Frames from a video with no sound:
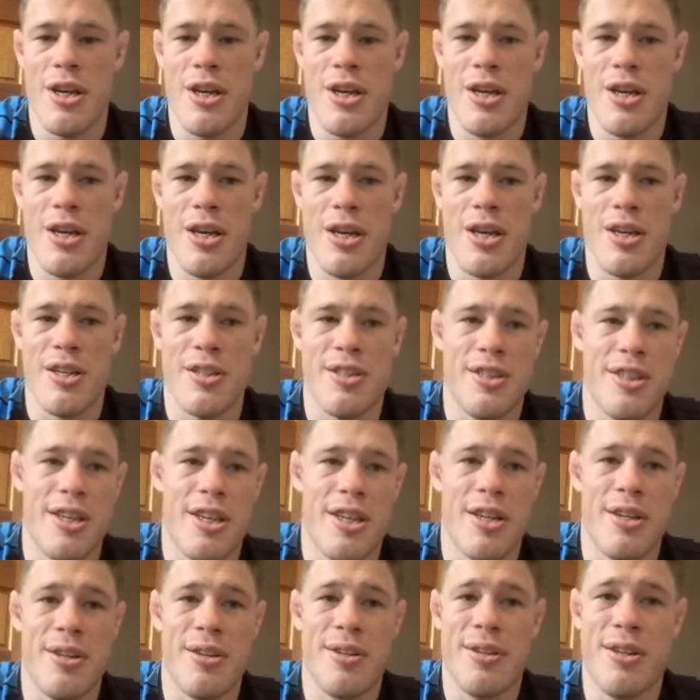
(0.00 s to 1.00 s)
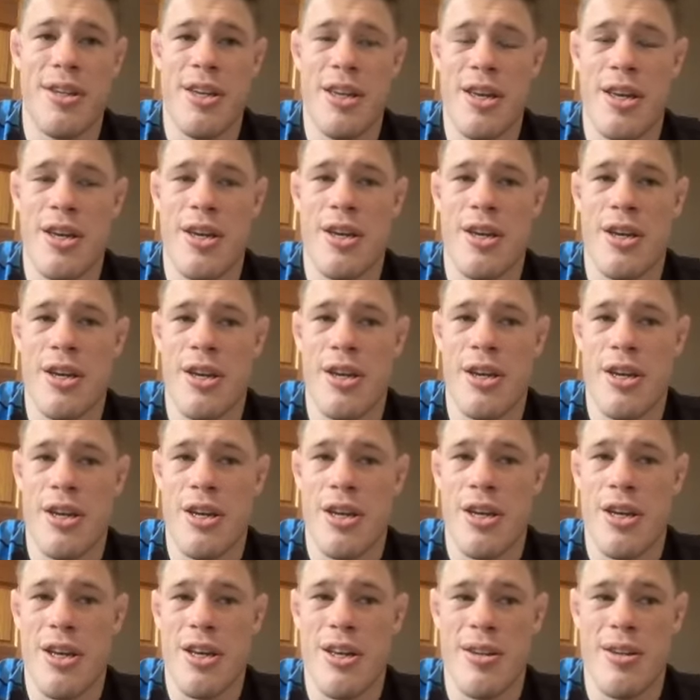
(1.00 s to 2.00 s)
And then,
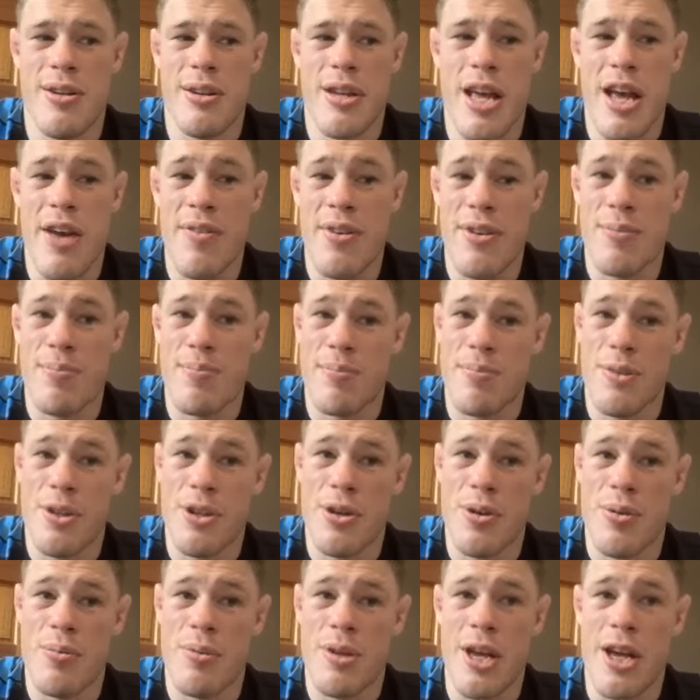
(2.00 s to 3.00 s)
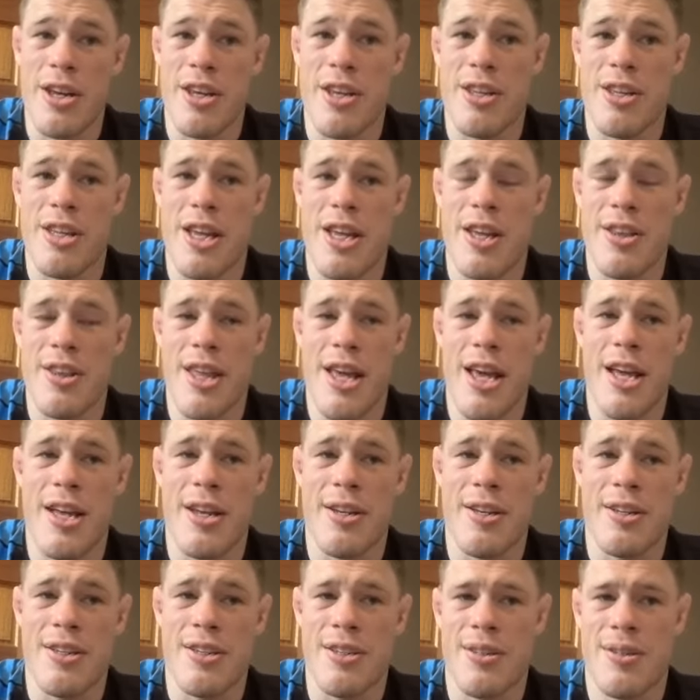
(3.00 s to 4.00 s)
having, calculated that
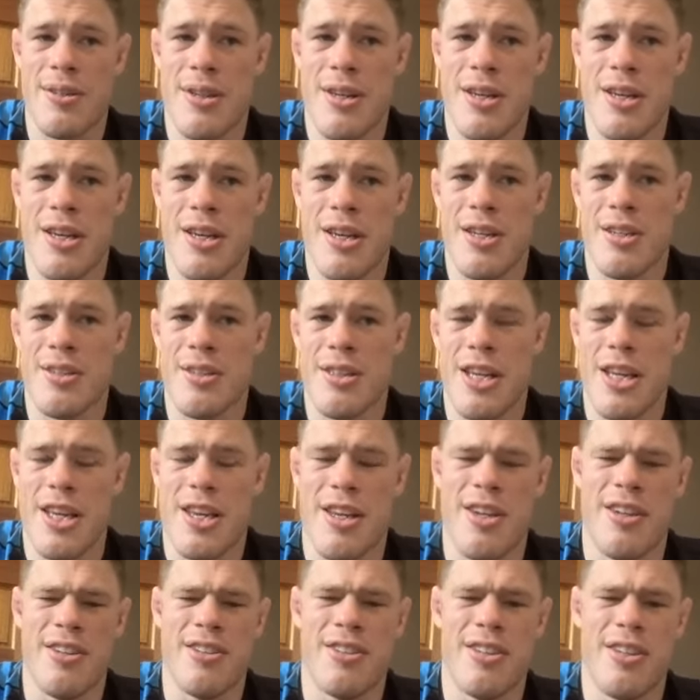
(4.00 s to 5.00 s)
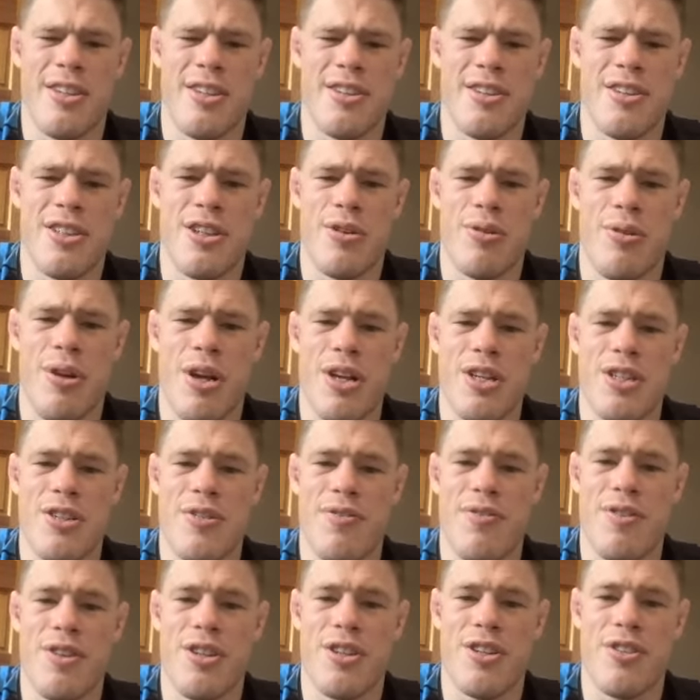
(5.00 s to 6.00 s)
and taking it into
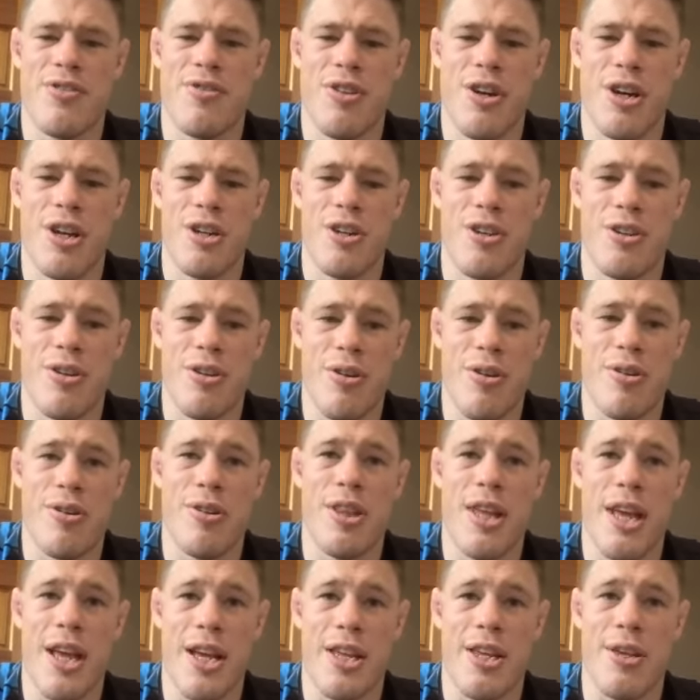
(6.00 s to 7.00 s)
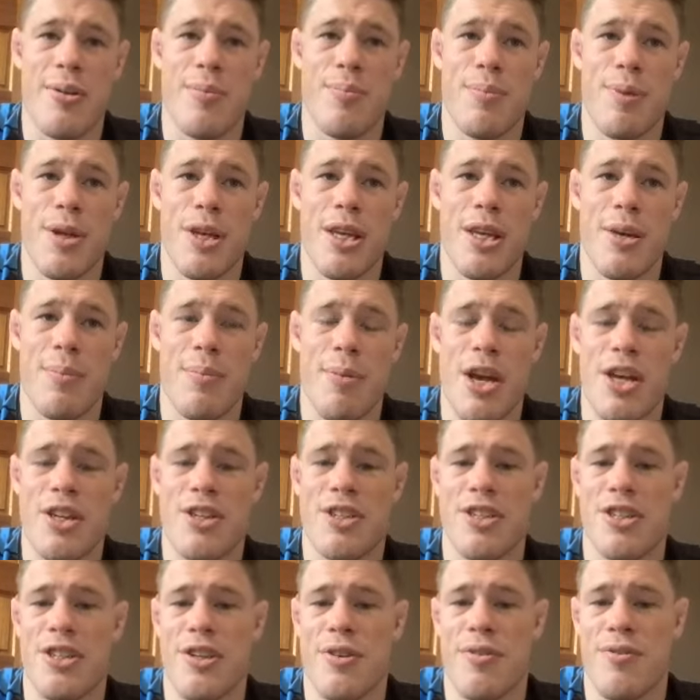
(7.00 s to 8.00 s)
consideration for this fight, that could be a
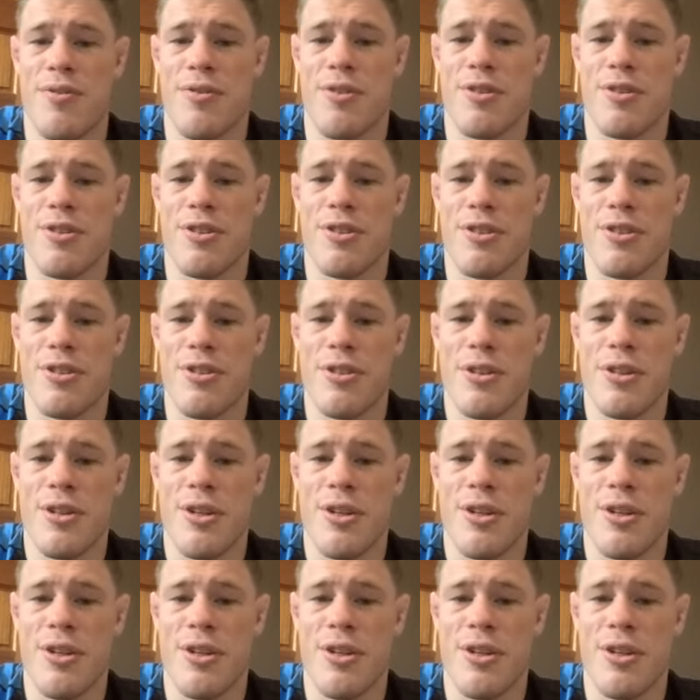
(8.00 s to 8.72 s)
major difference.